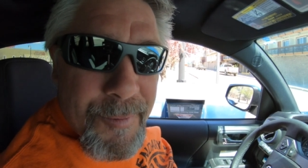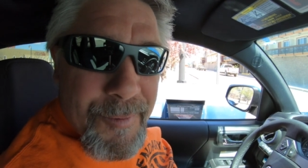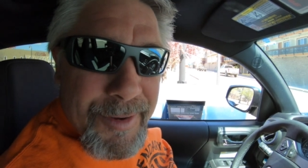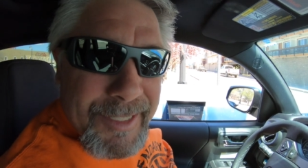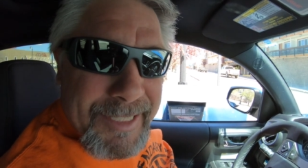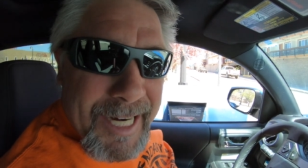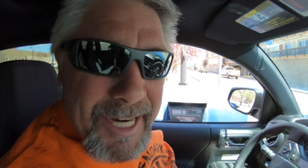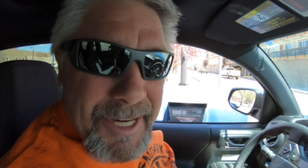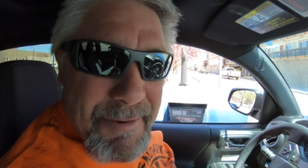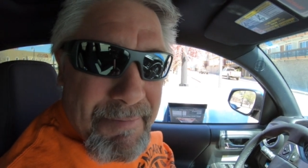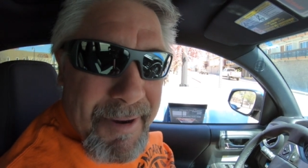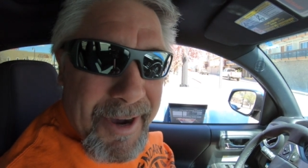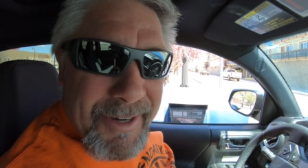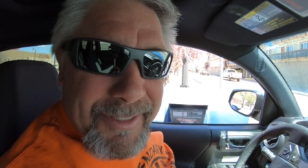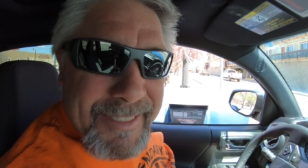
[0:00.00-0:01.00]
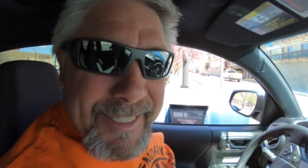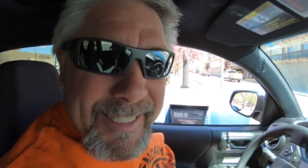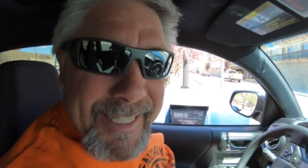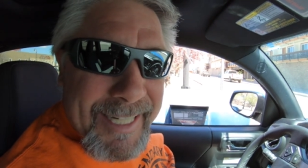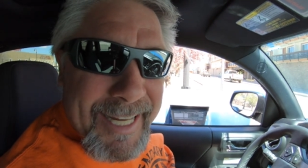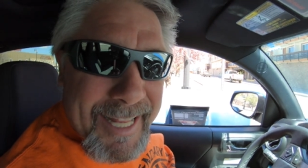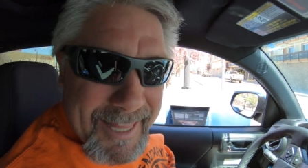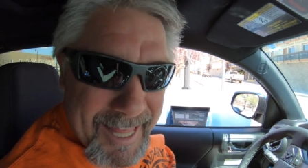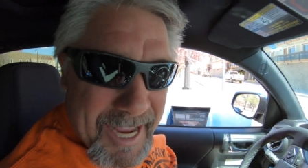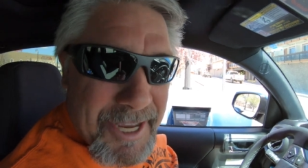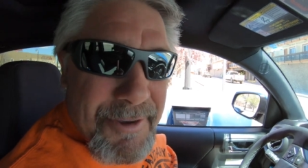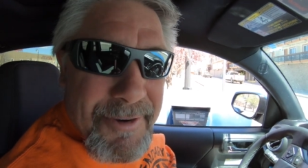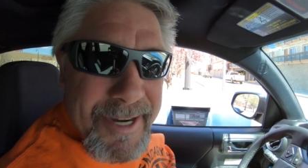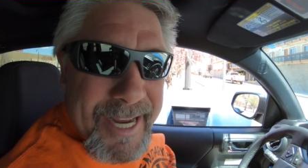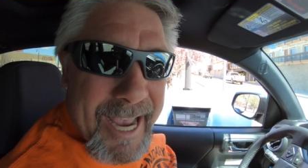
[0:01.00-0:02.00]
Check your post. Thank
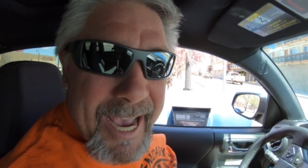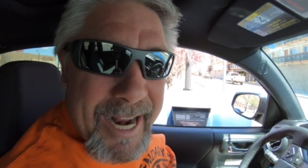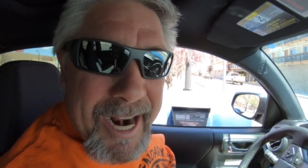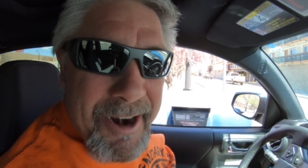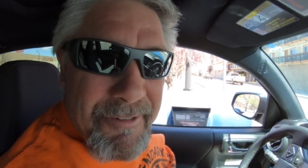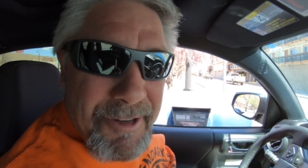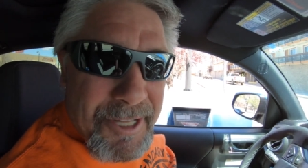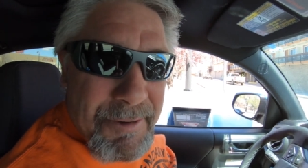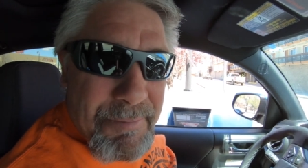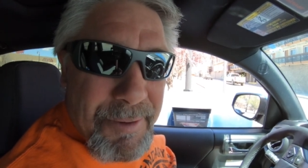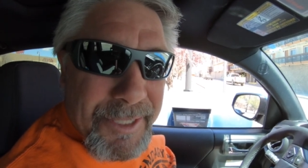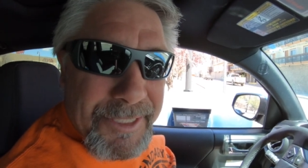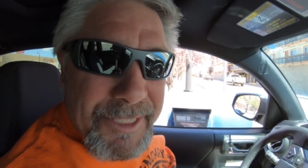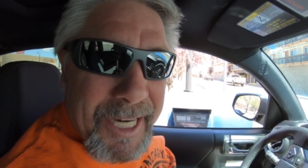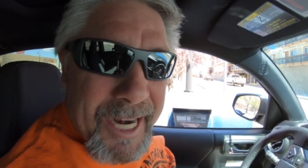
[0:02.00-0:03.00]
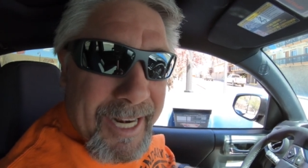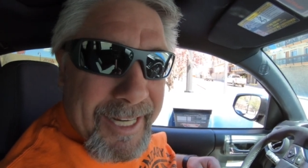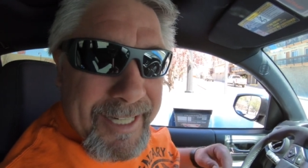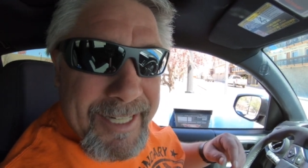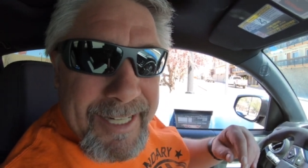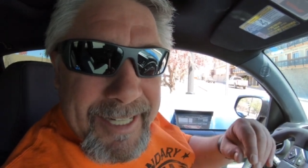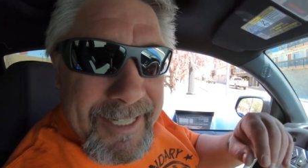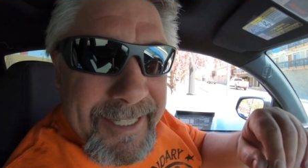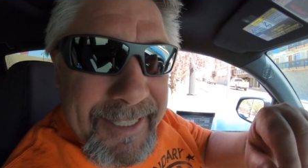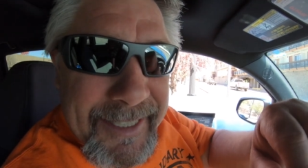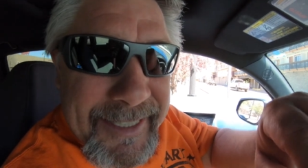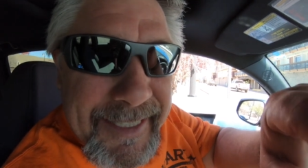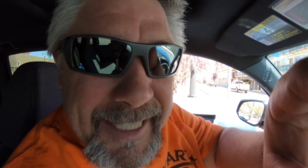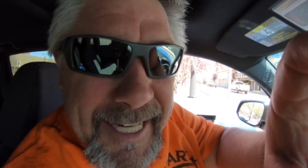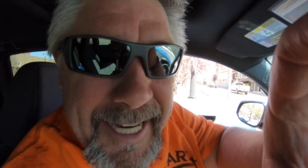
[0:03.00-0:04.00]
you again. I really appreciate it.
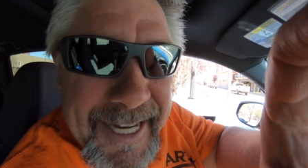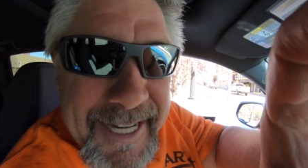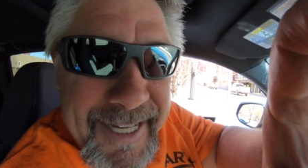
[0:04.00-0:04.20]
See ya.